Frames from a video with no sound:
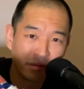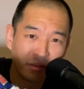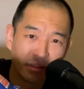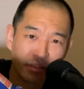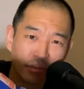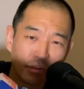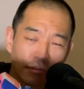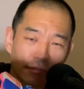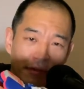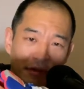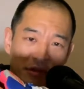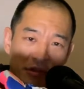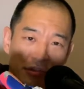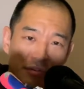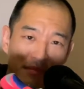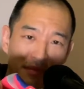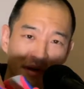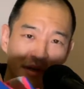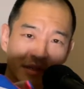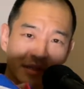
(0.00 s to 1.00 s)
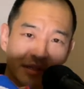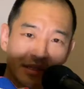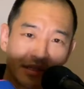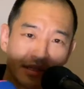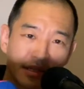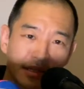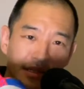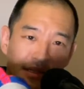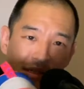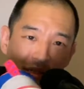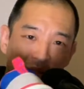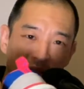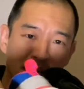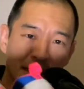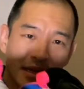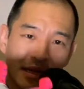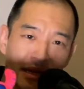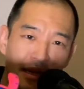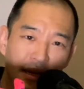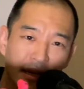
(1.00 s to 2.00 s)
a little over 2 months,
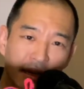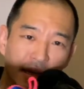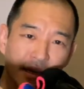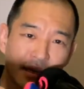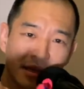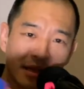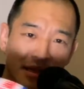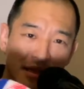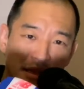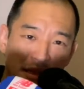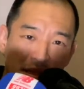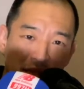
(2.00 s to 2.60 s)
and